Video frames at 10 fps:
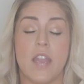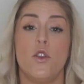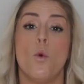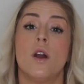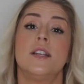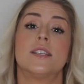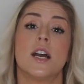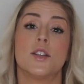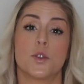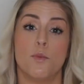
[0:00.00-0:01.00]
if you want to
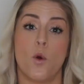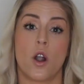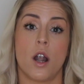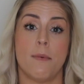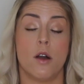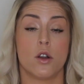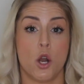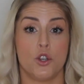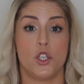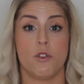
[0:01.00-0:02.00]
discuss more about
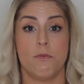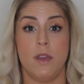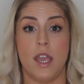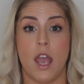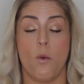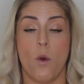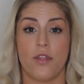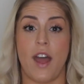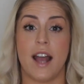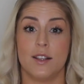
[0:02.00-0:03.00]
coaching with me and
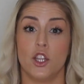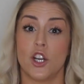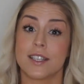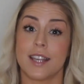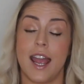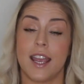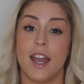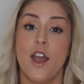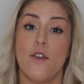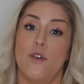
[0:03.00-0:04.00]
what that looks like,
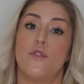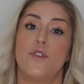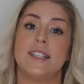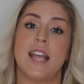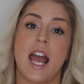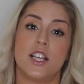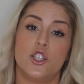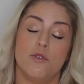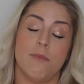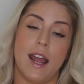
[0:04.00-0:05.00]
feel free to head
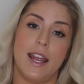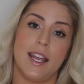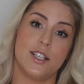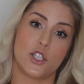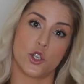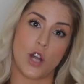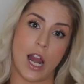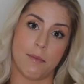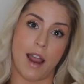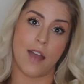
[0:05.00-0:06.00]
to my
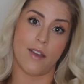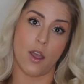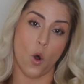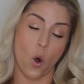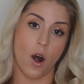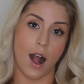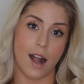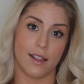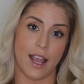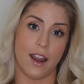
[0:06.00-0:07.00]
Instagram. I have a whole
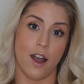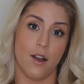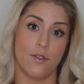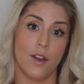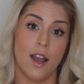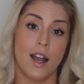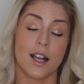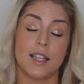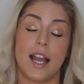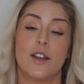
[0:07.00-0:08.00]
highlight of
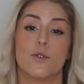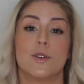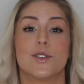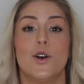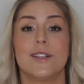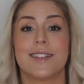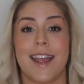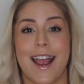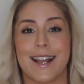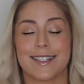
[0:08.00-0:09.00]
client results
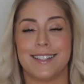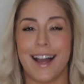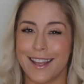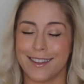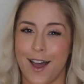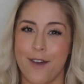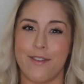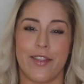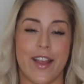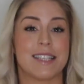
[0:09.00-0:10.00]
and client love
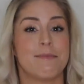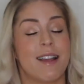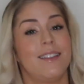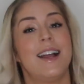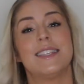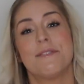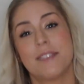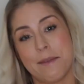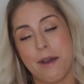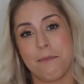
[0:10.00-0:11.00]
and things that my clients have
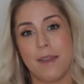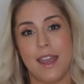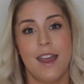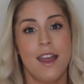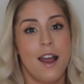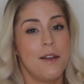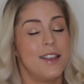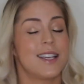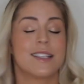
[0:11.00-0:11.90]
said about me, the